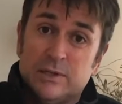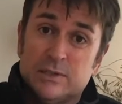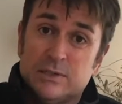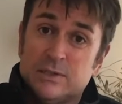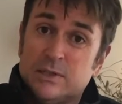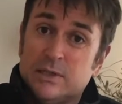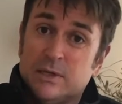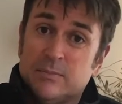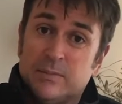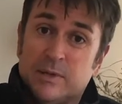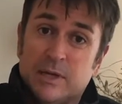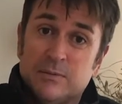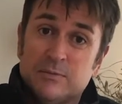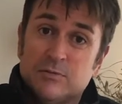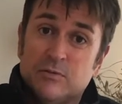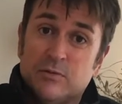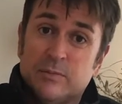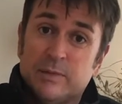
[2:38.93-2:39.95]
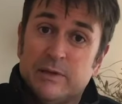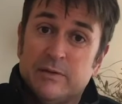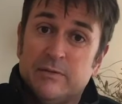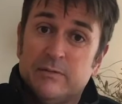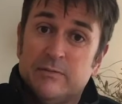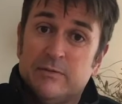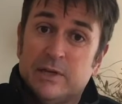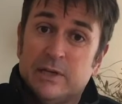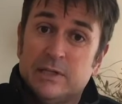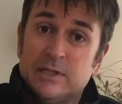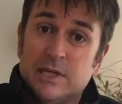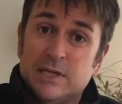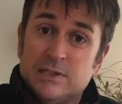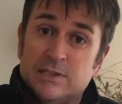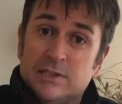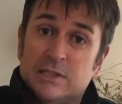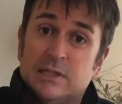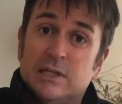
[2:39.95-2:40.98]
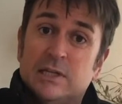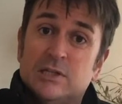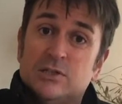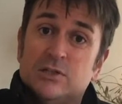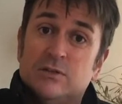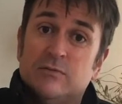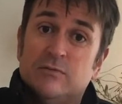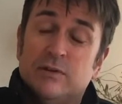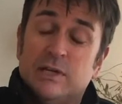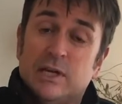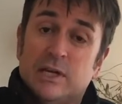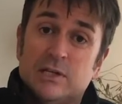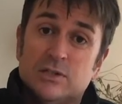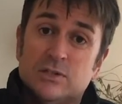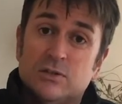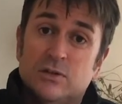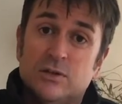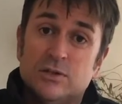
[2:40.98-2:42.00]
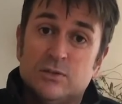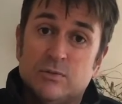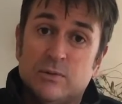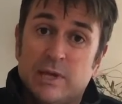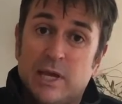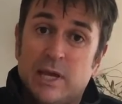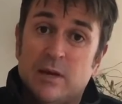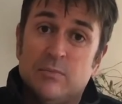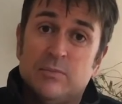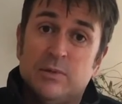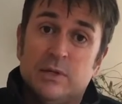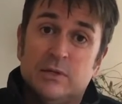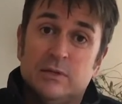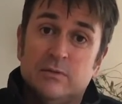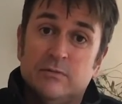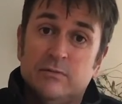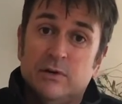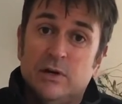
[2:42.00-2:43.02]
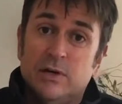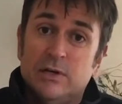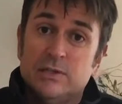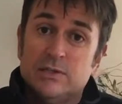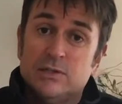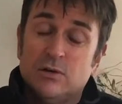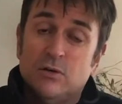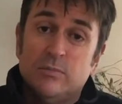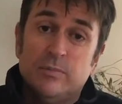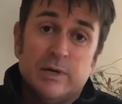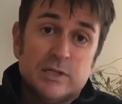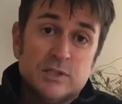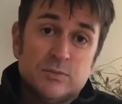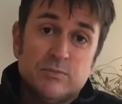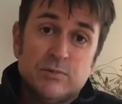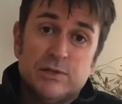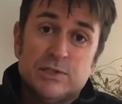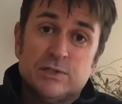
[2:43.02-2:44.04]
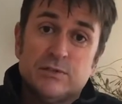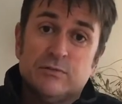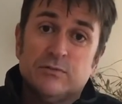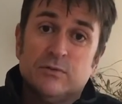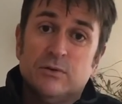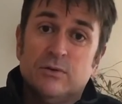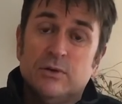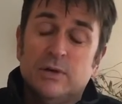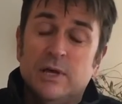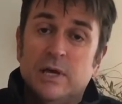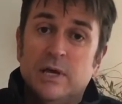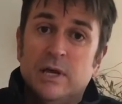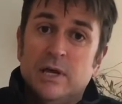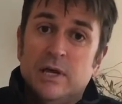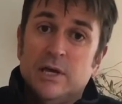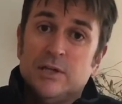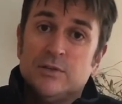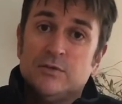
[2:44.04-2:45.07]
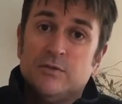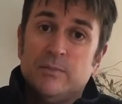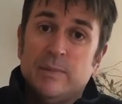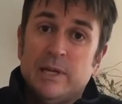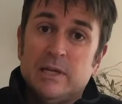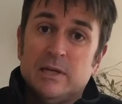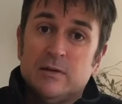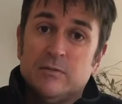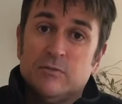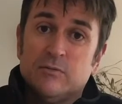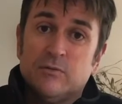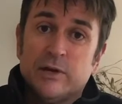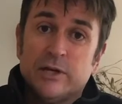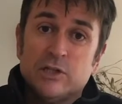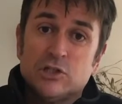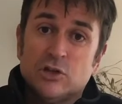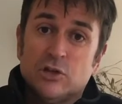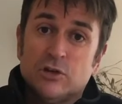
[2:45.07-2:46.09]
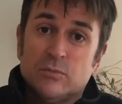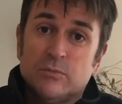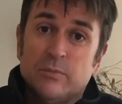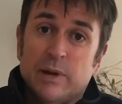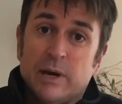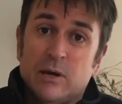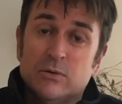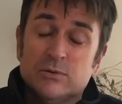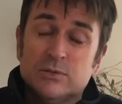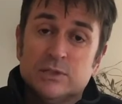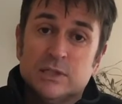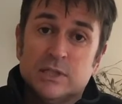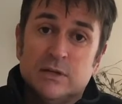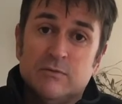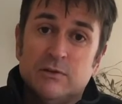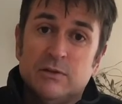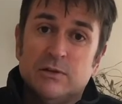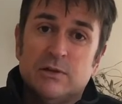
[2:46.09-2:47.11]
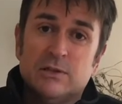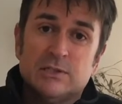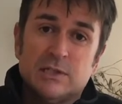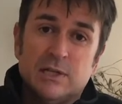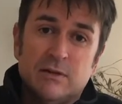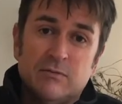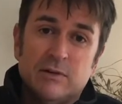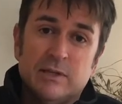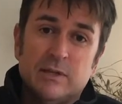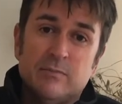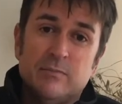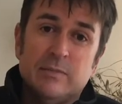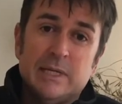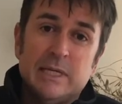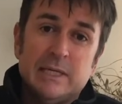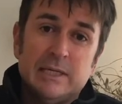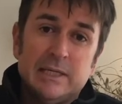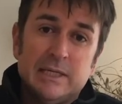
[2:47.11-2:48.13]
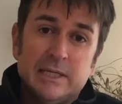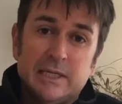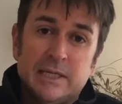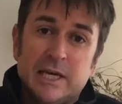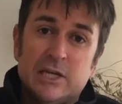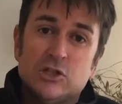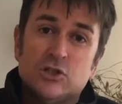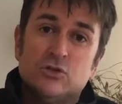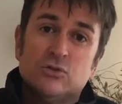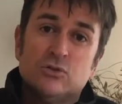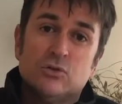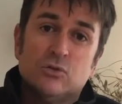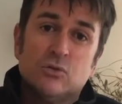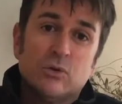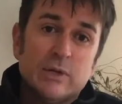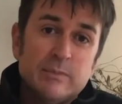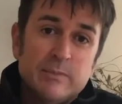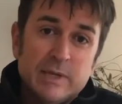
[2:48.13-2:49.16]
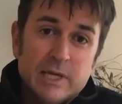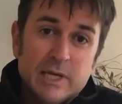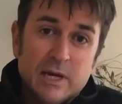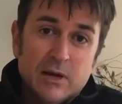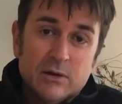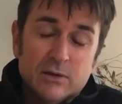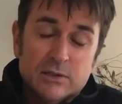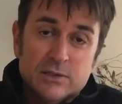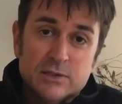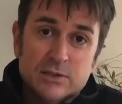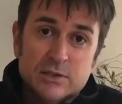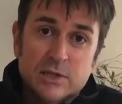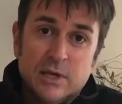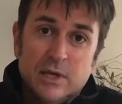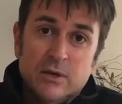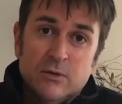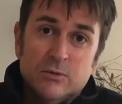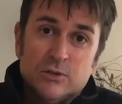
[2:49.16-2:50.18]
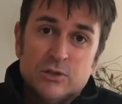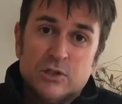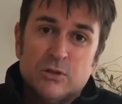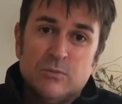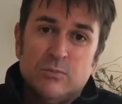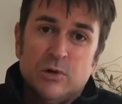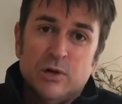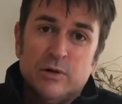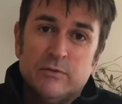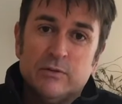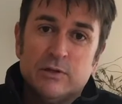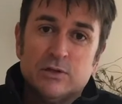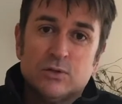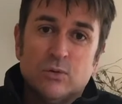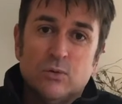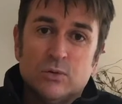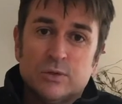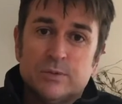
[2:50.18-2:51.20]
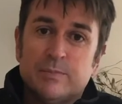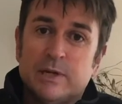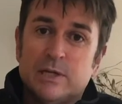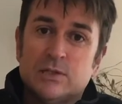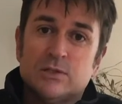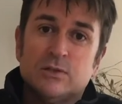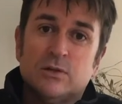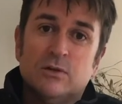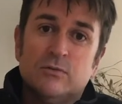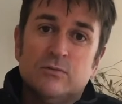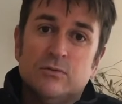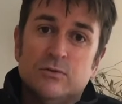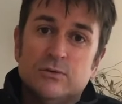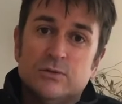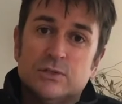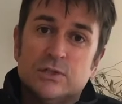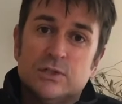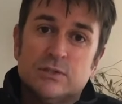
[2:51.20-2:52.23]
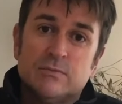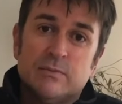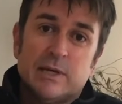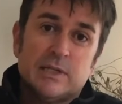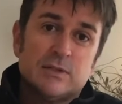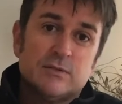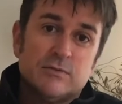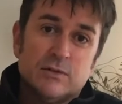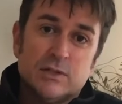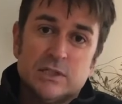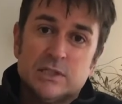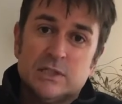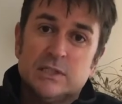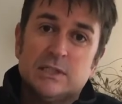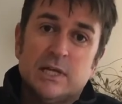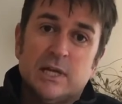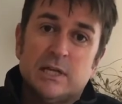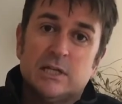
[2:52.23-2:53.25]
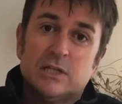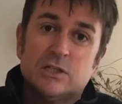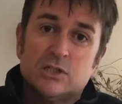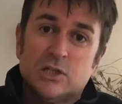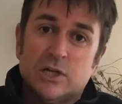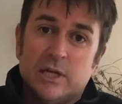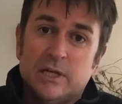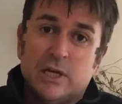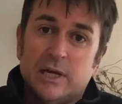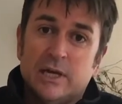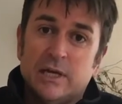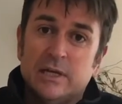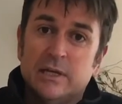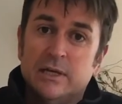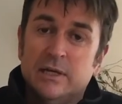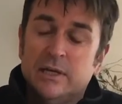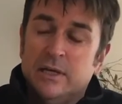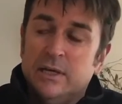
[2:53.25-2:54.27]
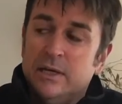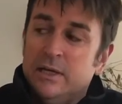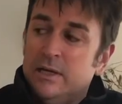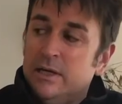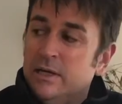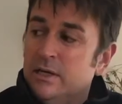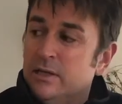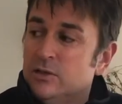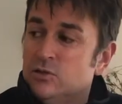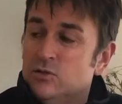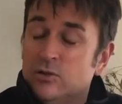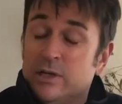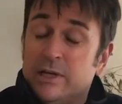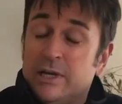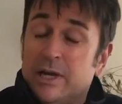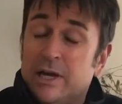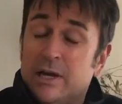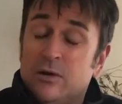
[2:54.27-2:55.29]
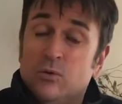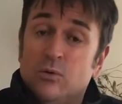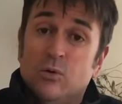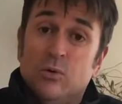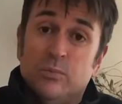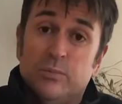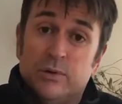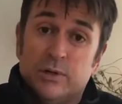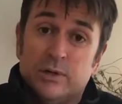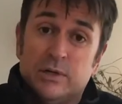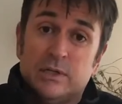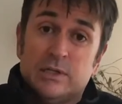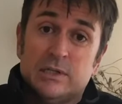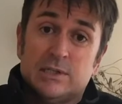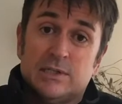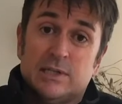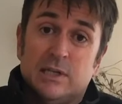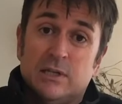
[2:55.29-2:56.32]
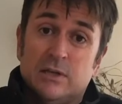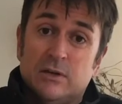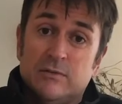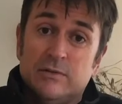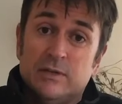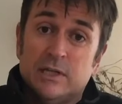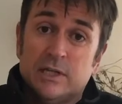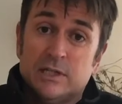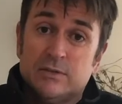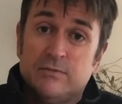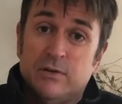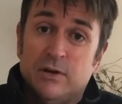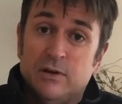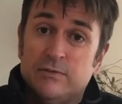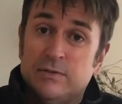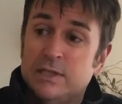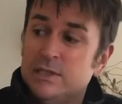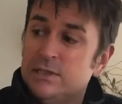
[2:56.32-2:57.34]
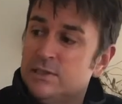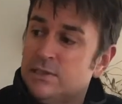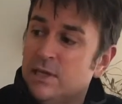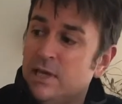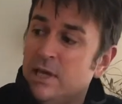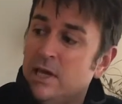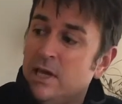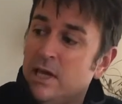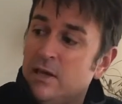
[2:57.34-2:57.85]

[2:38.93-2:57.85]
It comes from a fantastic collection of vineyard sites. We handpick the vines, whole bunch press the fruit. It's fermented in French oak barrels to give you those lovely mealy, cashew, creamy characters, which combined with those Hawke's Bay stone fruits just makes for a stunning Chardonnay. Drink now or put it in your cellar over the next 5 years.